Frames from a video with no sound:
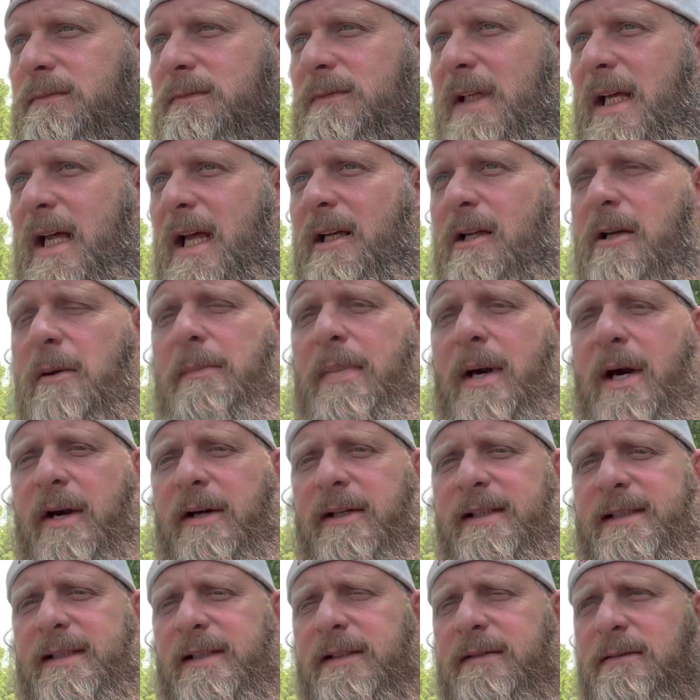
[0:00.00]
in
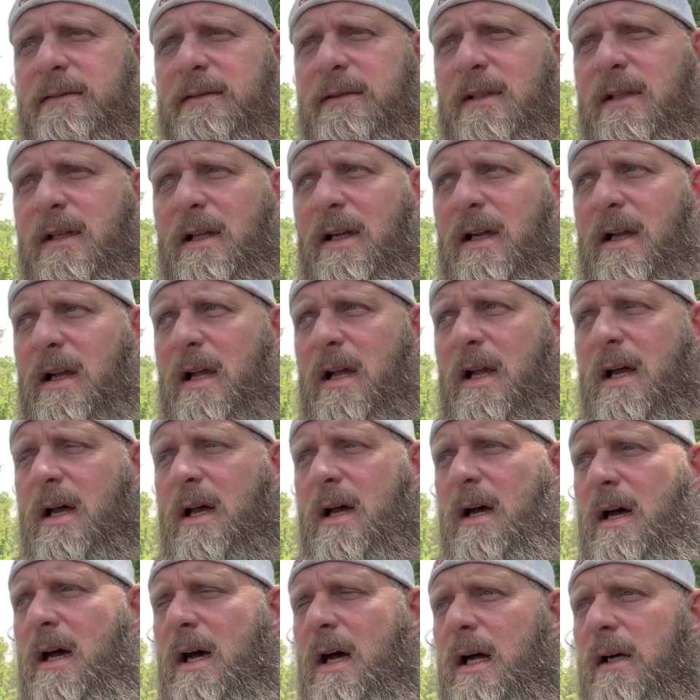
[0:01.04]
comparison,
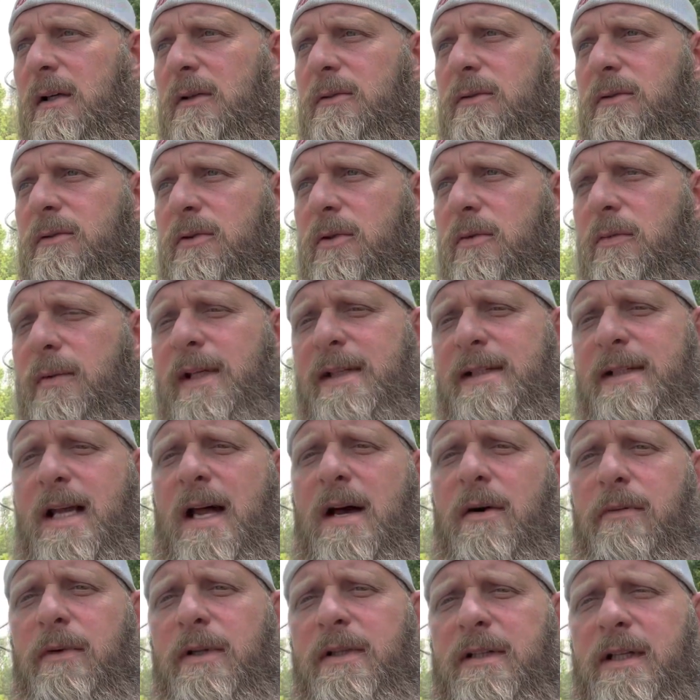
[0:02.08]
the reason I
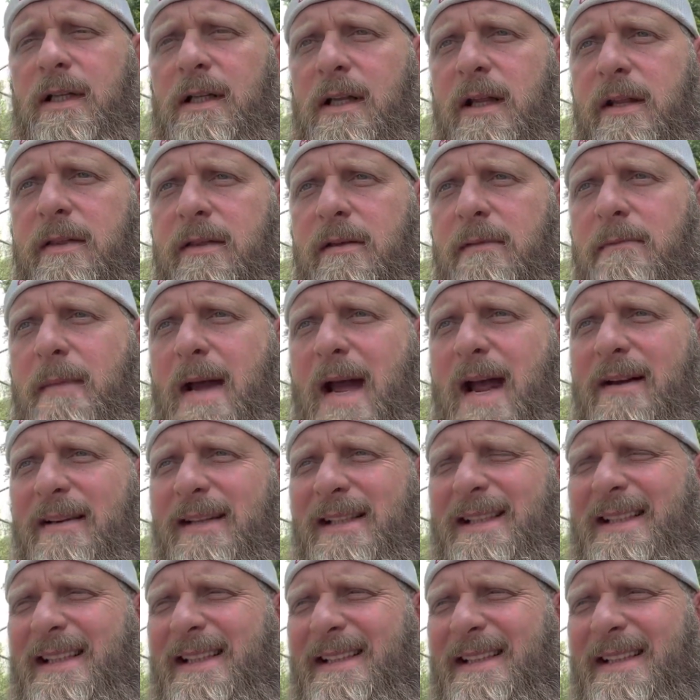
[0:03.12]
went to lithium
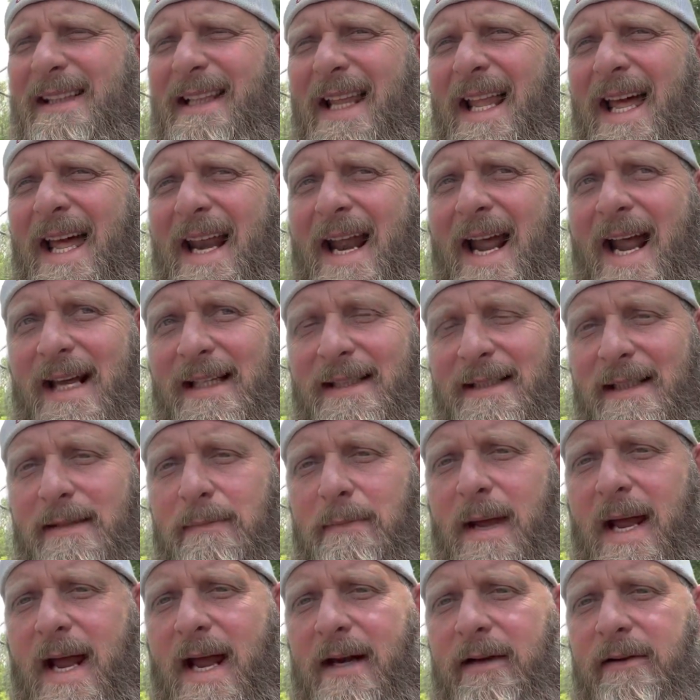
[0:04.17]
batteries is lead acid
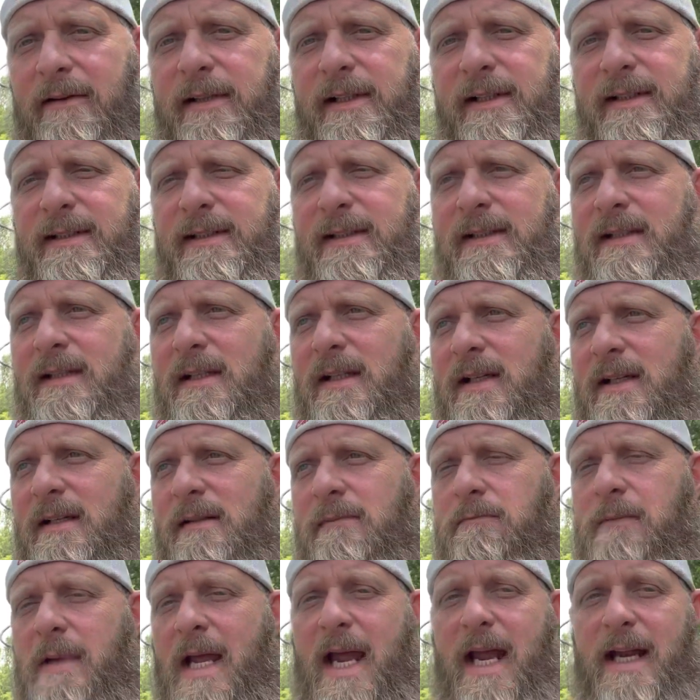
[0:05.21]
batteries,
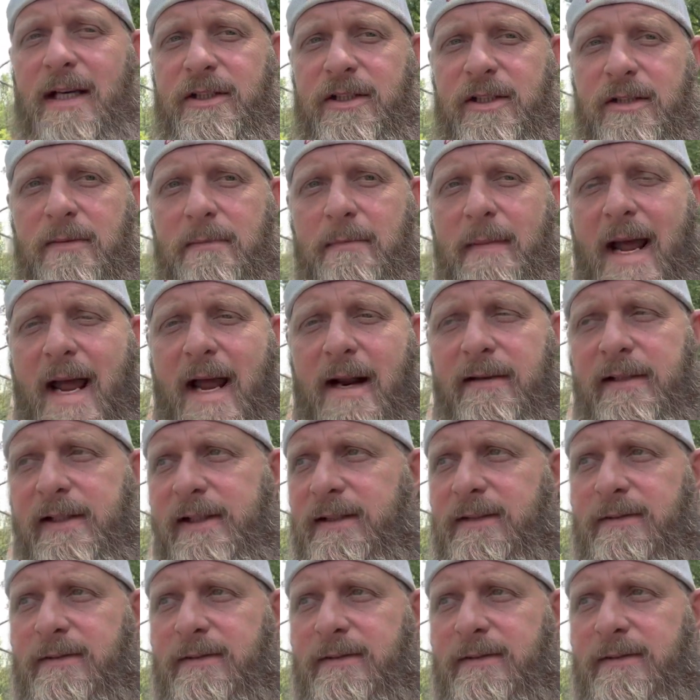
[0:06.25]
AGM batteries,